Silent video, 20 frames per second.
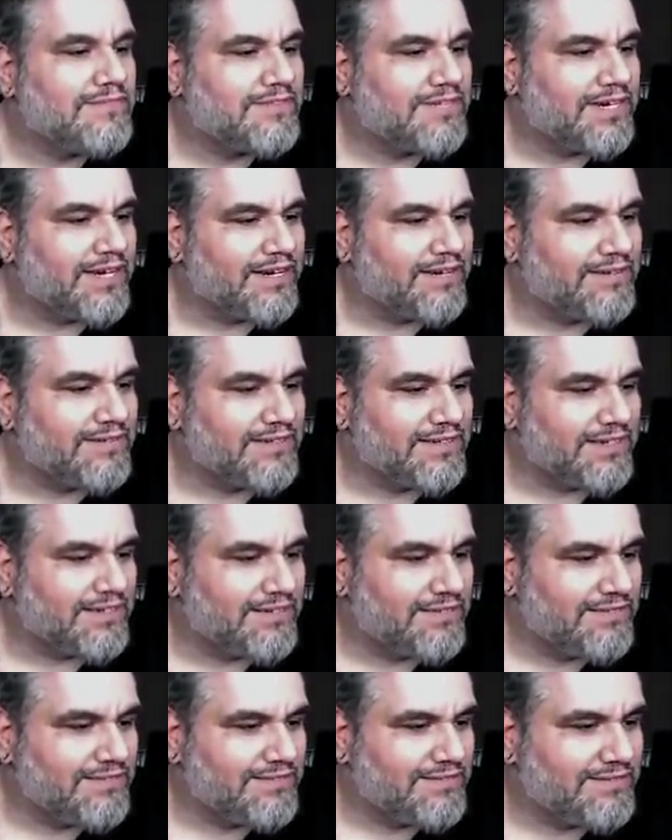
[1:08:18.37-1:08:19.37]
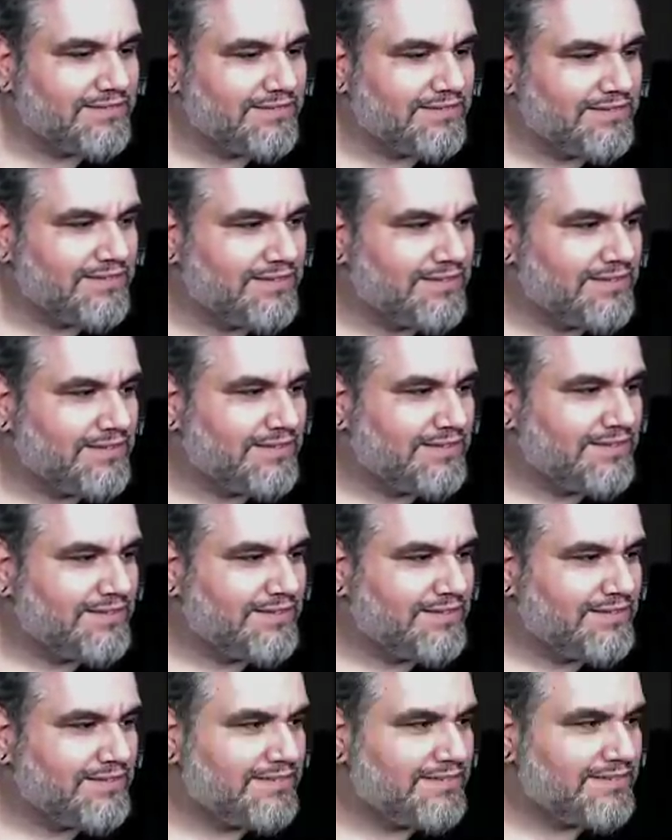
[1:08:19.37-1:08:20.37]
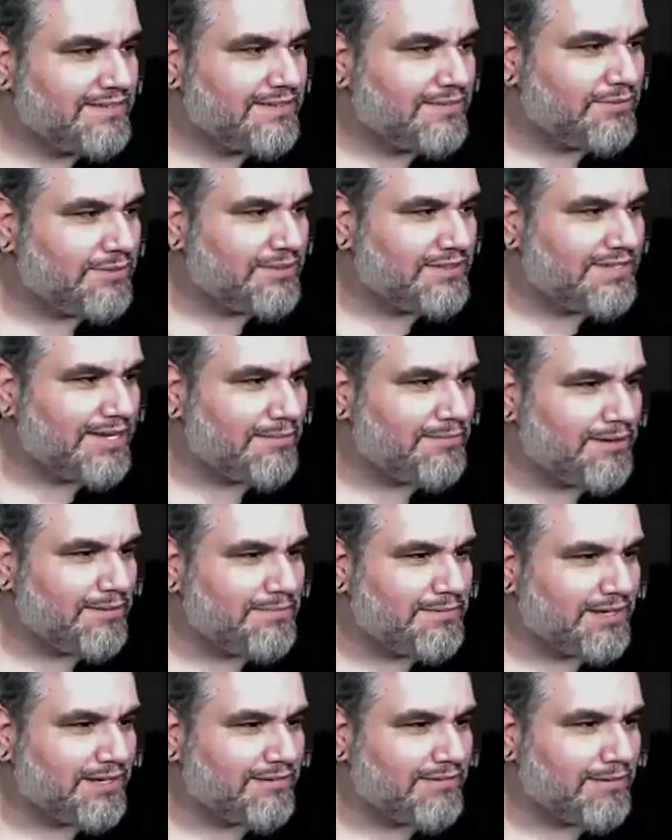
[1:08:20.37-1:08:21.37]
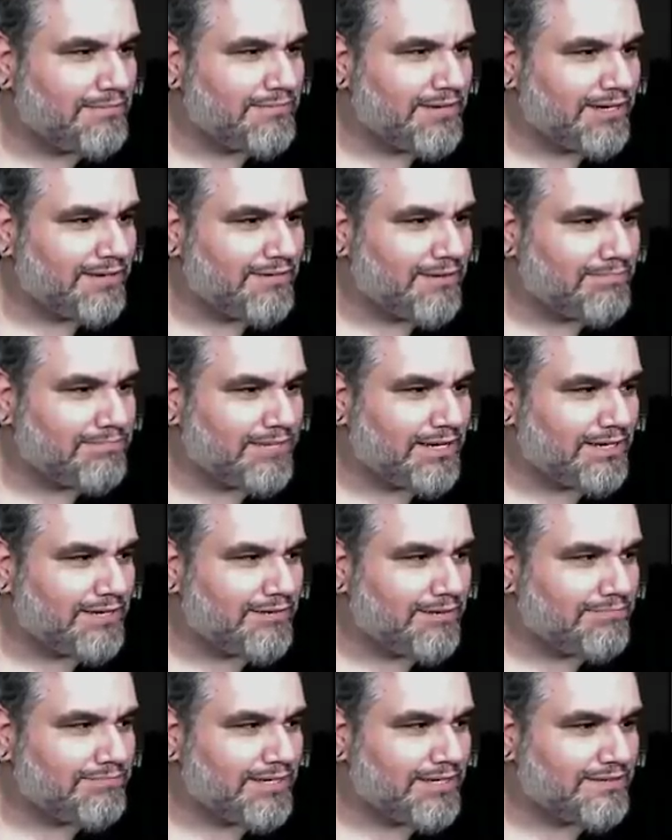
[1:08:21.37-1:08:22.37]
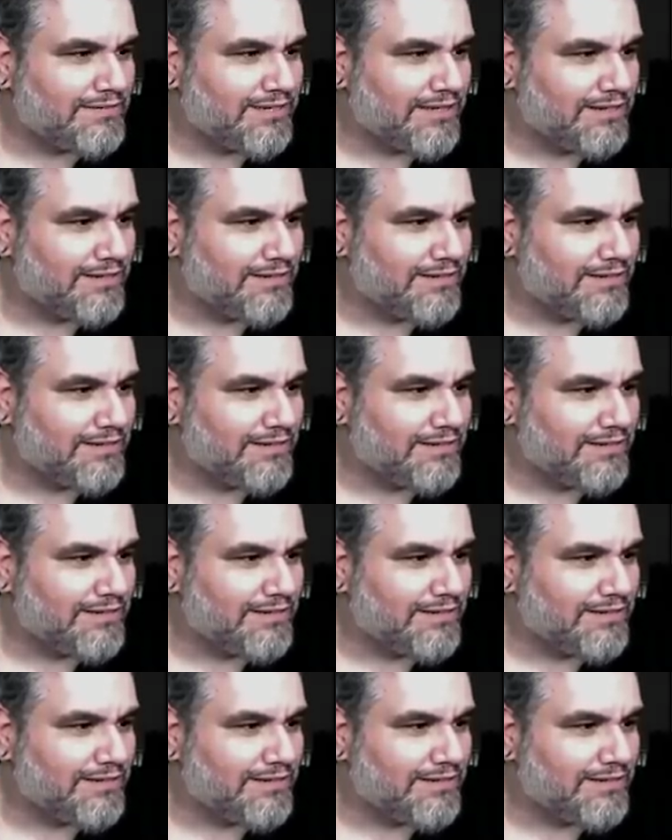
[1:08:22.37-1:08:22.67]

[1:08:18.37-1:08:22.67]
Okay, hold on. One time Cryptic, Cryptic, Cryptic, Cryptic,